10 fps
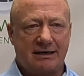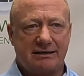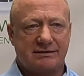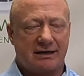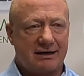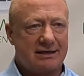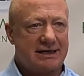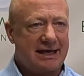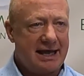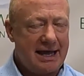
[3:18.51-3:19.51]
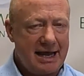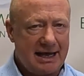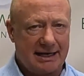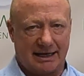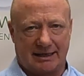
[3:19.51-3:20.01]
It is
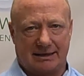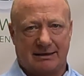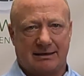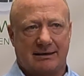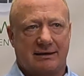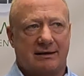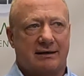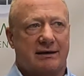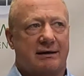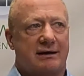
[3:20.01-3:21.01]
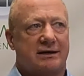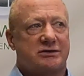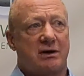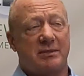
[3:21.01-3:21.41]
uncanny. So